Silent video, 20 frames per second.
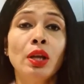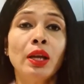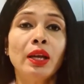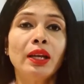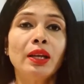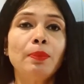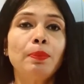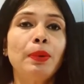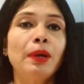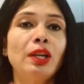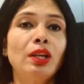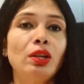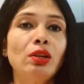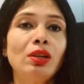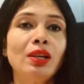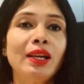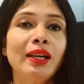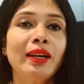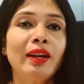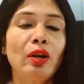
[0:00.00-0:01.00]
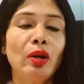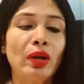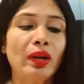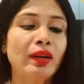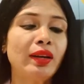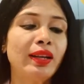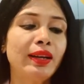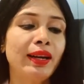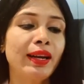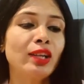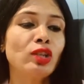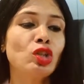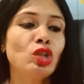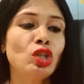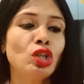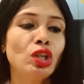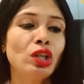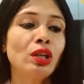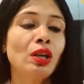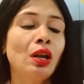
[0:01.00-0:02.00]
in particular
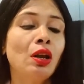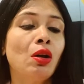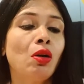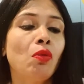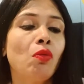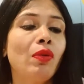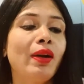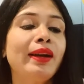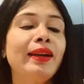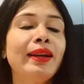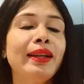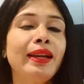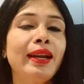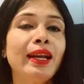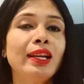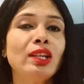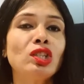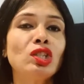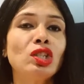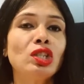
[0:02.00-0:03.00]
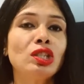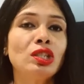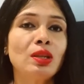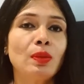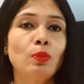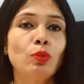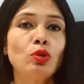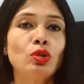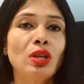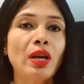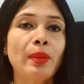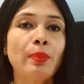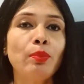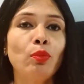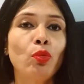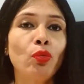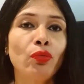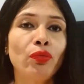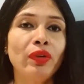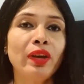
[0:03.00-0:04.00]
direction, one direction, suppose I am
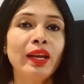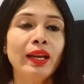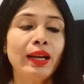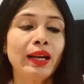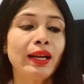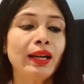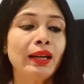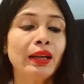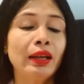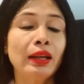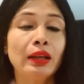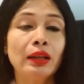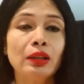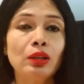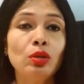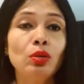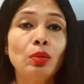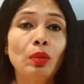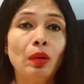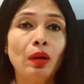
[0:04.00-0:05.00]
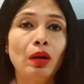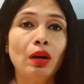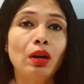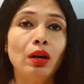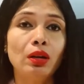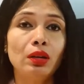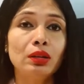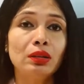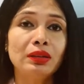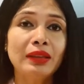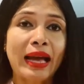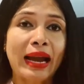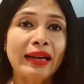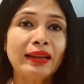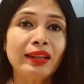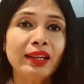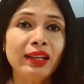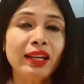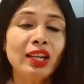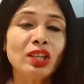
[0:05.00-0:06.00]
moving it in
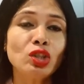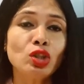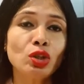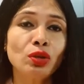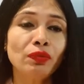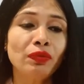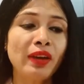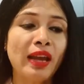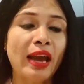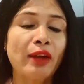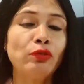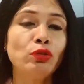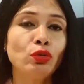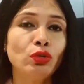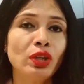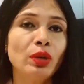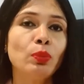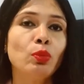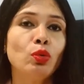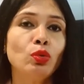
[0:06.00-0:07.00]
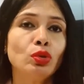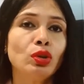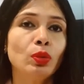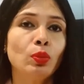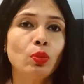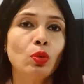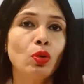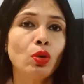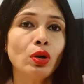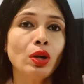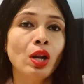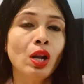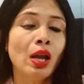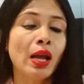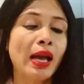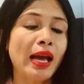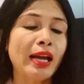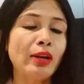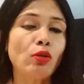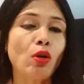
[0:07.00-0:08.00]
that direction, we have to remove the bone,
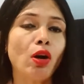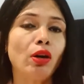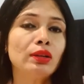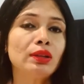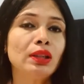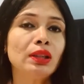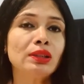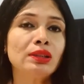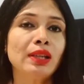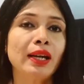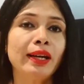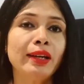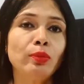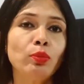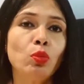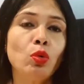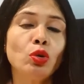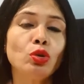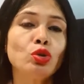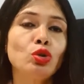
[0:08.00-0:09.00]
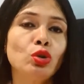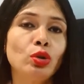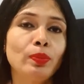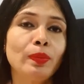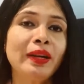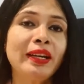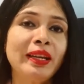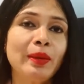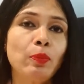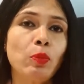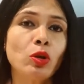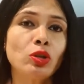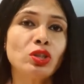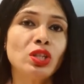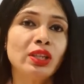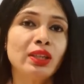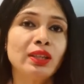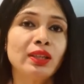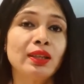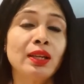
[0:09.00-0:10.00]
and other side bone should be
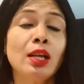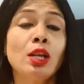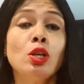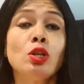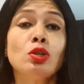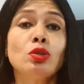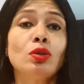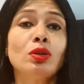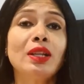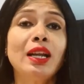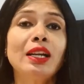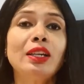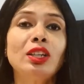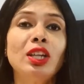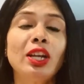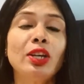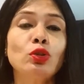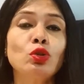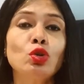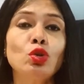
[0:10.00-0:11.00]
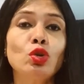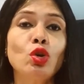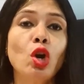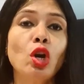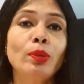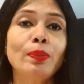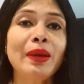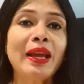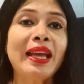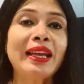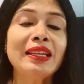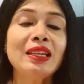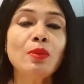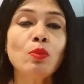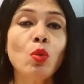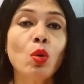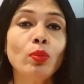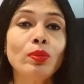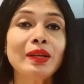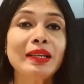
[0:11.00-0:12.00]
deposited, so that there should not be any
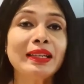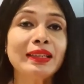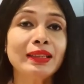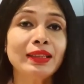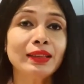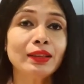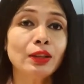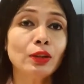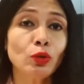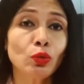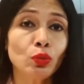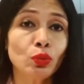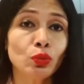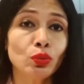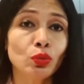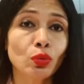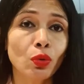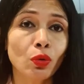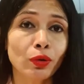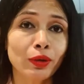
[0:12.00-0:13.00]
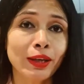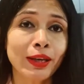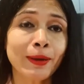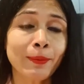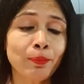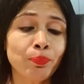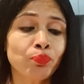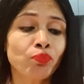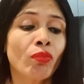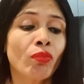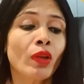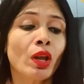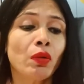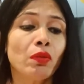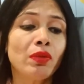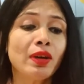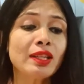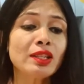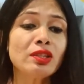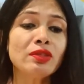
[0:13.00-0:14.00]
mobility in the tooth. Okay,
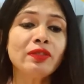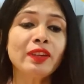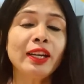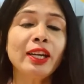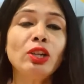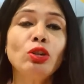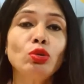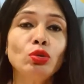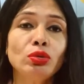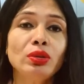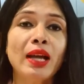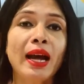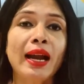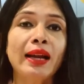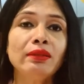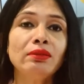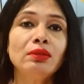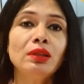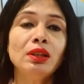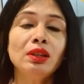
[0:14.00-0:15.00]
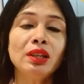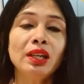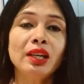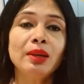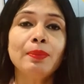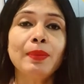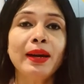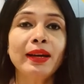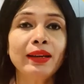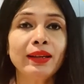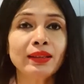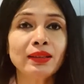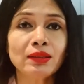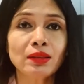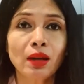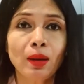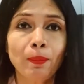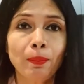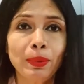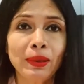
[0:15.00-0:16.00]
once we do that, the treatment is
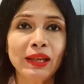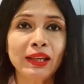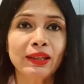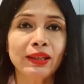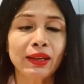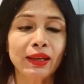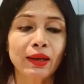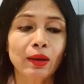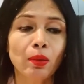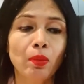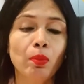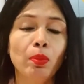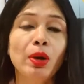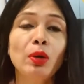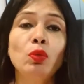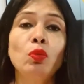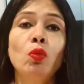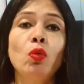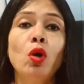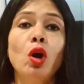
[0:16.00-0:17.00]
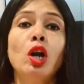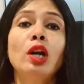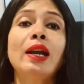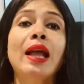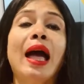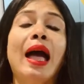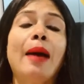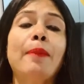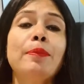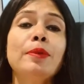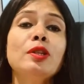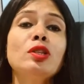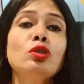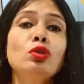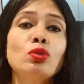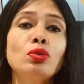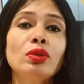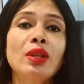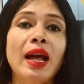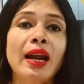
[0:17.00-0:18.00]
completed. But what happens
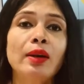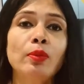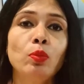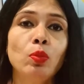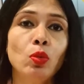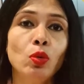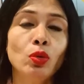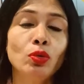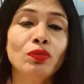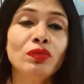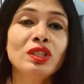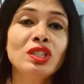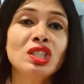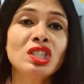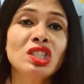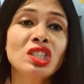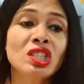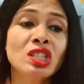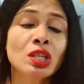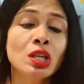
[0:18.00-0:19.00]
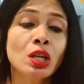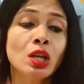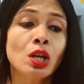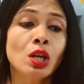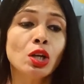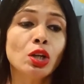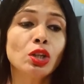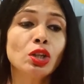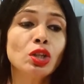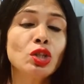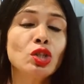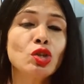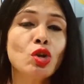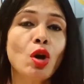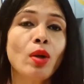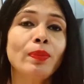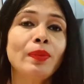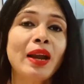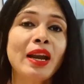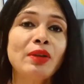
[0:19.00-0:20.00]
to that bone which is
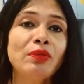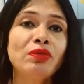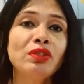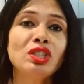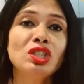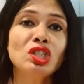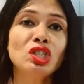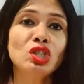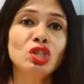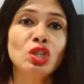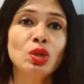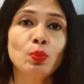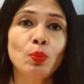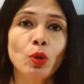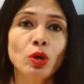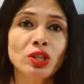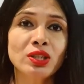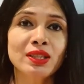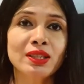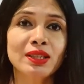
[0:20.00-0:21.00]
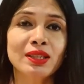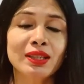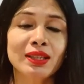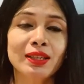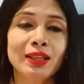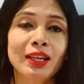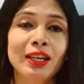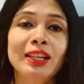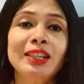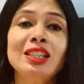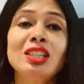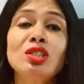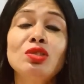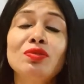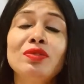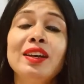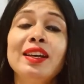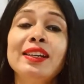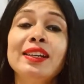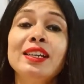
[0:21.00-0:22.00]
resorbed and which is deposited? It is
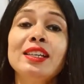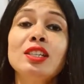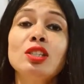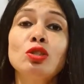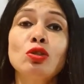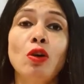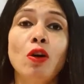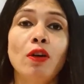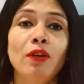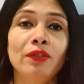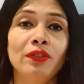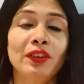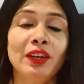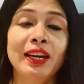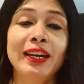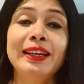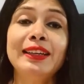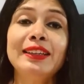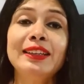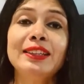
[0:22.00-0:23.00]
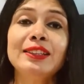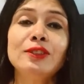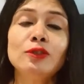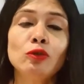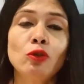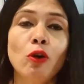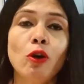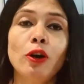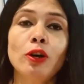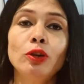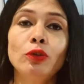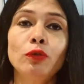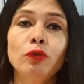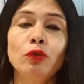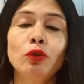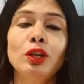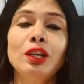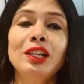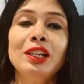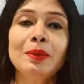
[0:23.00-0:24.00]
very soft, it is not
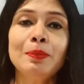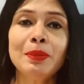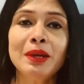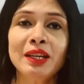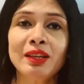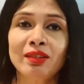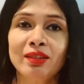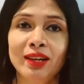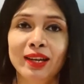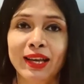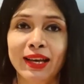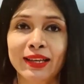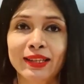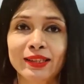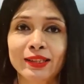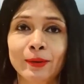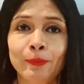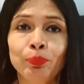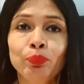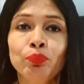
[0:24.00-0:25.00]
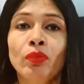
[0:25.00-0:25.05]
fully mineralized.